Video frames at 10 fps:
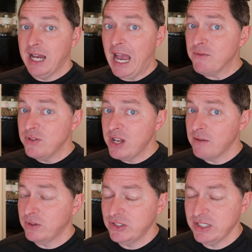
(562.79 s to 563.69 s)
I've
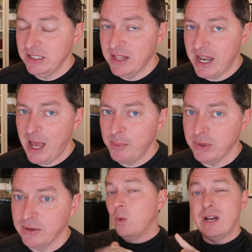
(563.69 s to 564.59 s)
never seen that
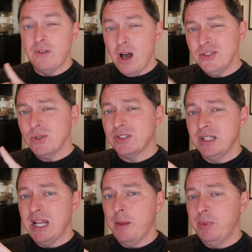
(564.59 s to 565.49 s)
happen. What I've also
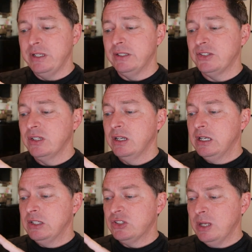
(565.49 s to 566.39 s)
seen happen is
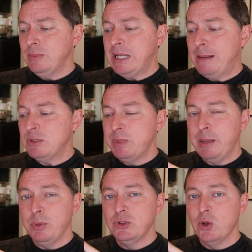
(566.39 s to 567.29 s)
sometimes
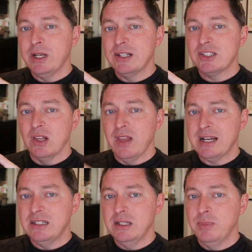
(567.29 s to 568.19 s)
people don't get
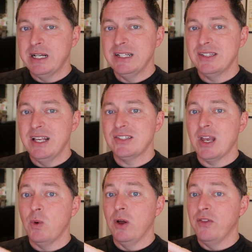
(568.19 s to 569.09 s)
selected because they
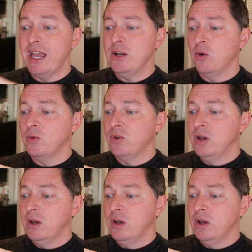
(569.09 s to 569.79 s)
say, well, they don't